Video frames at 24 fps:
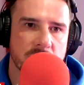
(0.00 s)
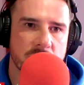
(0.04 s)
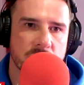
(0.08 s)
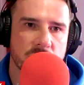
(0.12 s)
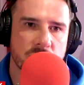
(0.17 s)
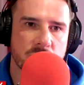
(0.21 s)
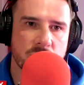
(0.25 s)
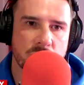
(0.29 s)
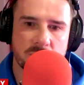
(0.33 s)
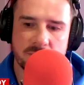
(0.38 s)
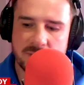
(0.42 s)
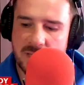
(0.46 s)

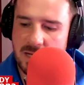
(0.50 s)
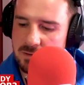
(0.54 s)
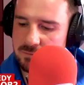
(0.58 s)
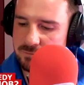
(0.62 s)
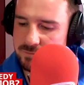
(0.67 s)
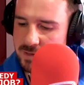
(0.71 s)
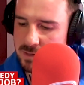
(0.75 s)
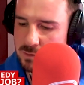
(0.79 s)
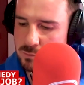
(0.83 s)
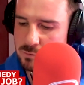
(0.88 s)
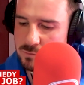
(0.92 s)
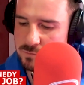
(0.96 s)
scored that
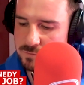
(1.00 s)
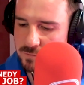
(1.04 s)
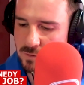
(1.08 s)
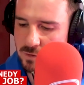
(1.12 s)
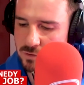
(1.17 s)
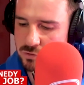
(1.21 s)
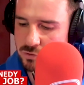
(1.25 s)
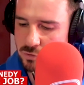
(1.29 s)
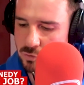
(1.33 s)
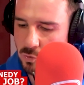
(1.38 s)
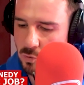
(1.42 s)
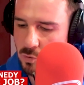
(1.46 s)
vital
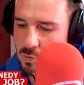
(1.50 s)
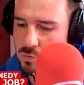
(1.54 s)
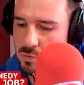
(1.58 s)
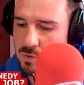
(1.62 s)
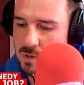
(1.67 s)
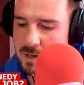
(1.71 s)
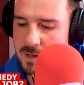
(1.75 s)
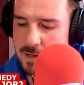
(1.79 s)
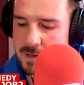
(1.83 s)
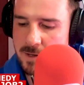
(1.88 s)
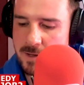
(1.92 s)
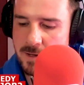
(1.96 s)
first goal,
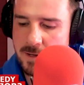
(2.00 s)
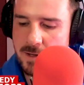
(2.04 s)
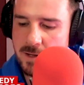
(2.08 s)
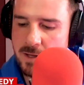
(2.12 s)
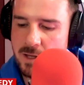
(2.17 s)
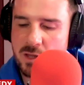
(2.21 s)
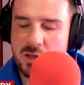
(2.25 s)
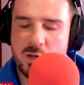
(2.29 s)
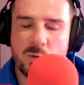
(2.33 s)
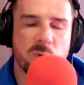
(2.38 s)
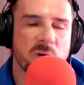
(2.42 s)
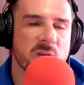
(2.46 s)

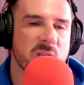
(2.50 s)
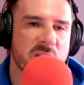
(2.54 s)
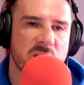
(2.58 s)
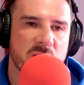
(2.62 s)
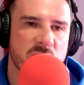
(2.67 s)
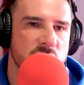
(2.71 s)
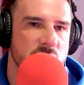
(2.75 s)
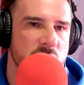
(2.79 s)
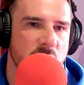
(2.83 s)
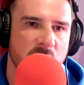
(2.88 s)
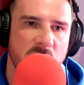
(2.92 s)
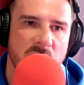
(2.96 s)
they were in
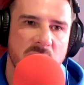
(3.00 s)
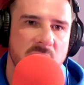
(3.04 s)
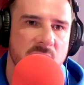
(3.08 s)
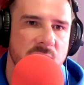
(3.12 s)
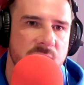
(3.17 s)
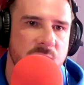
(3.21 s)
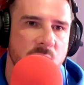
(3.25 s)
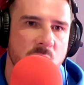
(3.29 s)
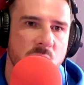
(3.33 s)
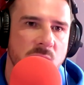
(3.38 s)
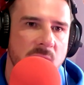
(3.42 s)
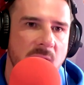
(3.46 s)
control of the
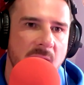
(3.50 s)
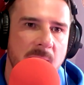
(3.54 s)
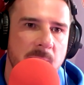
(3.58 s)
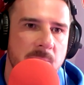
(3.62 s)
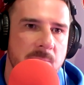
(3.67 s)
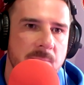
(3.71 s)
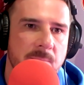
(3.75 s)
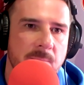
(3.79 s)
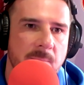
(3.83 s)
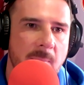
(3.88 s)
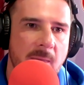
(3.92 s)
full game.